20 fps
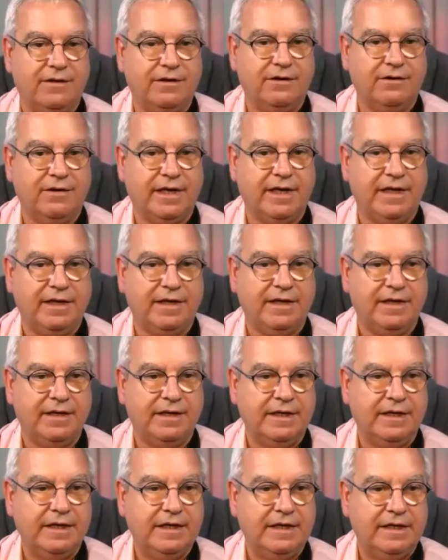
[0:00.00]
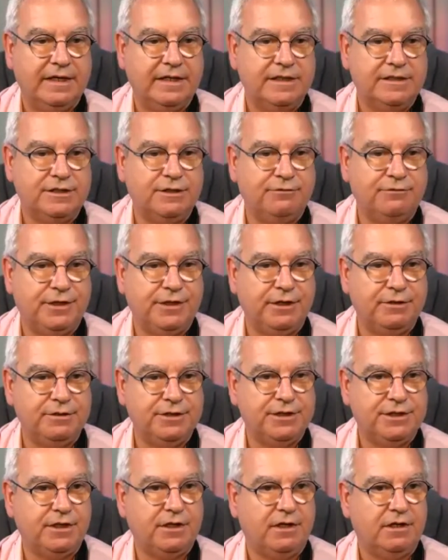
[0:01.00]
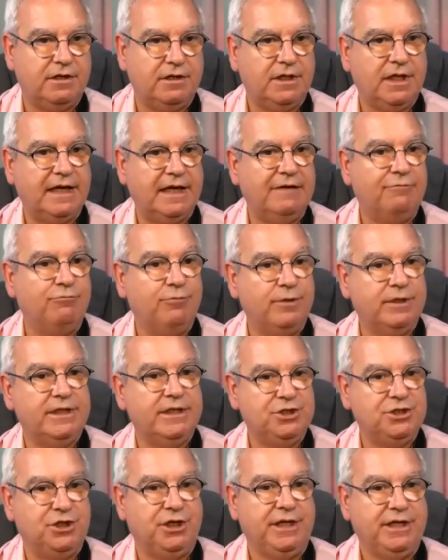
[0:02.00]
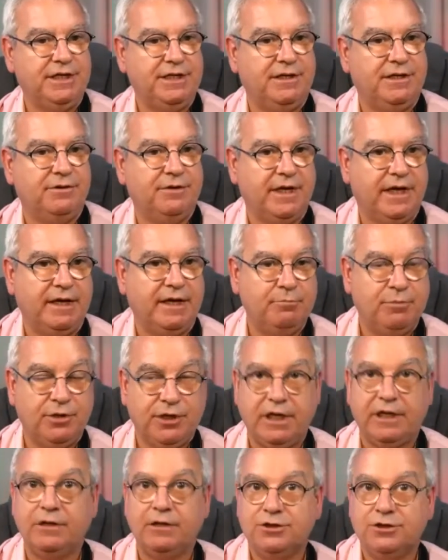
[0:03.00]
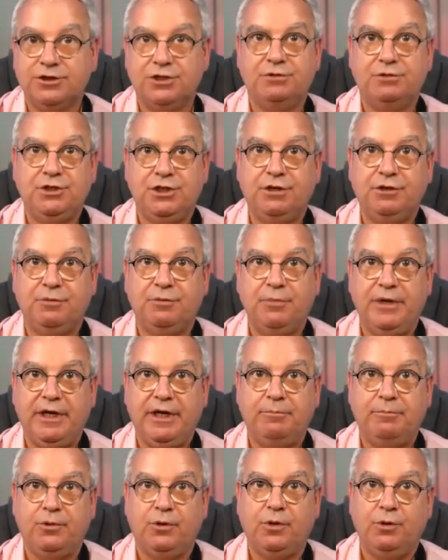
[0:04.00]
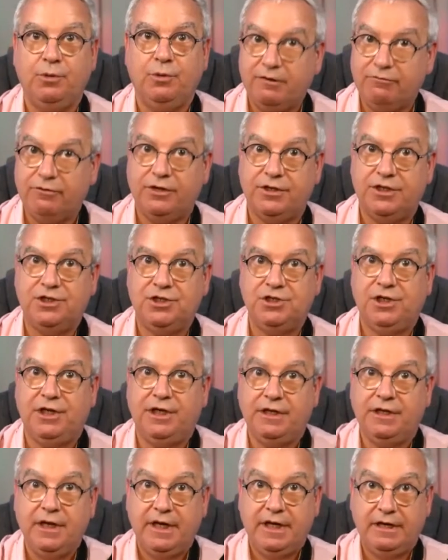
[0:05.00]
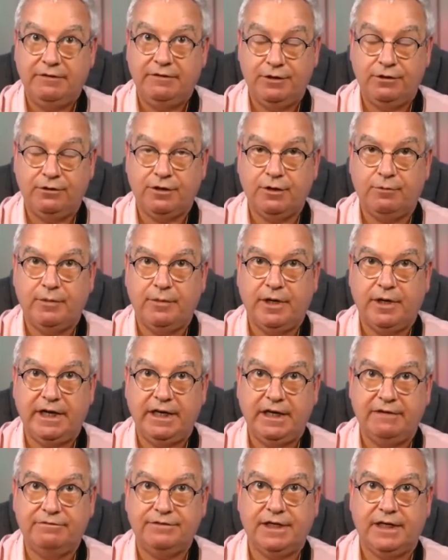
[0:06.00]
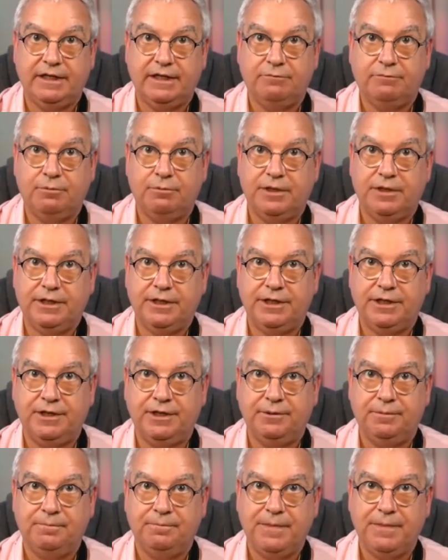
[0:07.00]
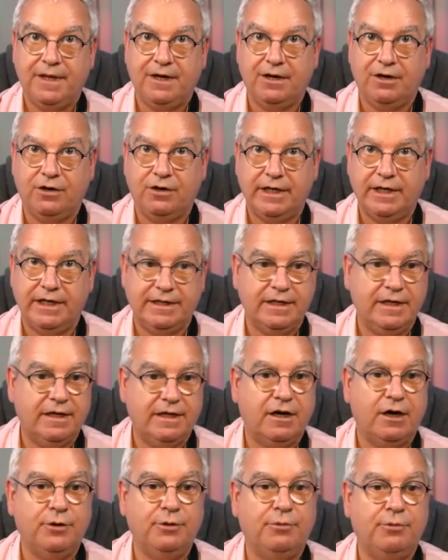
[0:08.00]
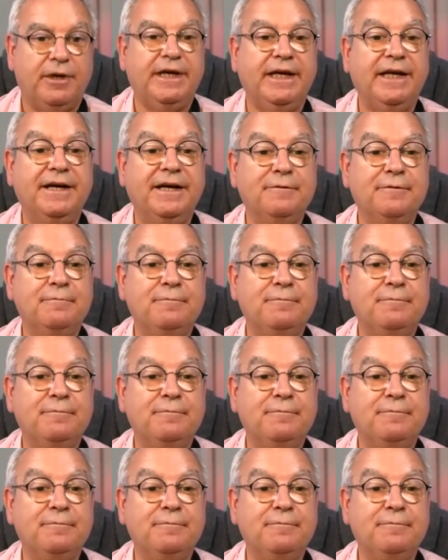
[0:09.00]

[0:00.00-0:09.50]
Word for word: okay. So for All those right. that are live with a sheet, okay. But I'll also show the people who haven't got a sheet. If you look at my left hand, what we're going to do. All right. Are we ready?